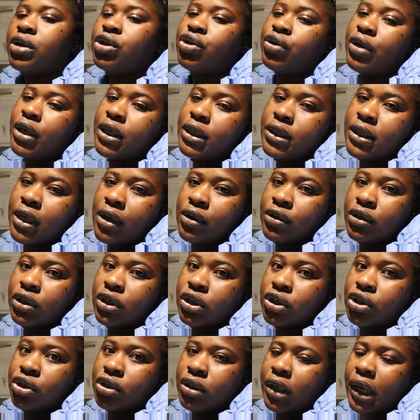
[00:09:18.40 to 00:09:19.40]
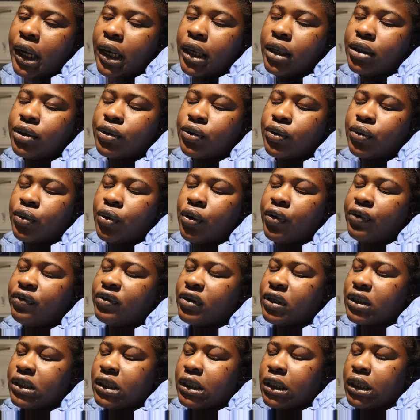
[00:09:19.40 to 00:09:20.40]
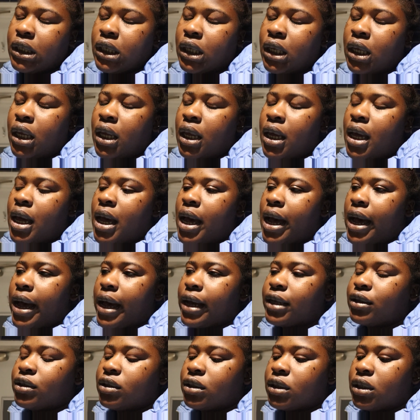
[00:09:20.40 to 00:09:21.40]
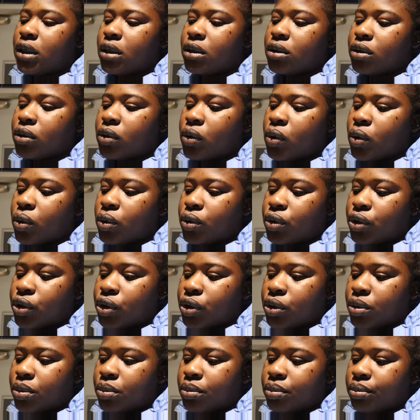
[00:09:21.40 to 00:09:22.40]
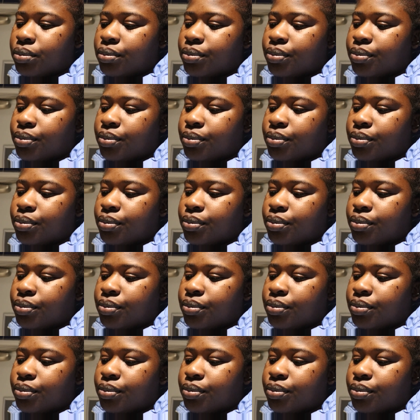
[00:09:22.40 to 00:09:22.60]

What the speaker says: Trains are on strike, so obviously I had to take the coach.